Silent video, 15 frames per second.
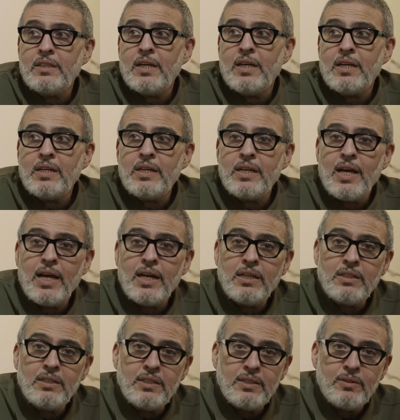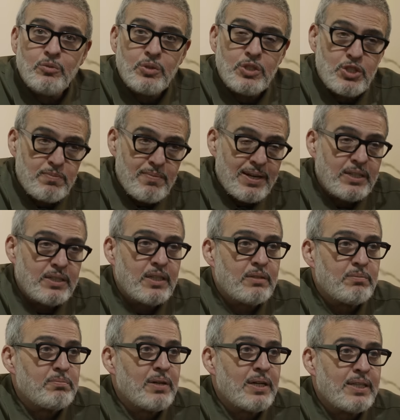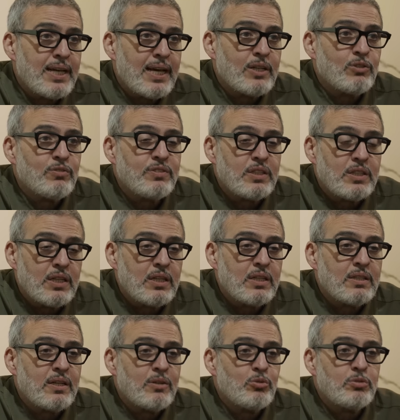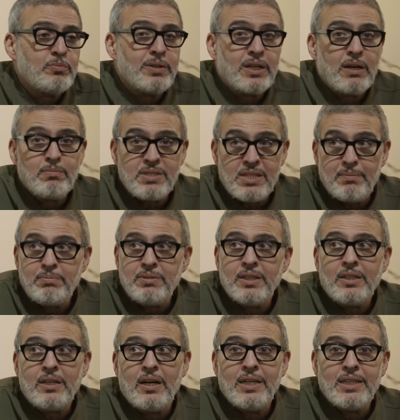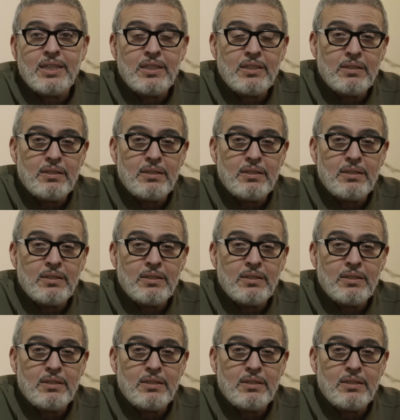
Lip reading: and which meant that by the end of the day they would become septic, i.e.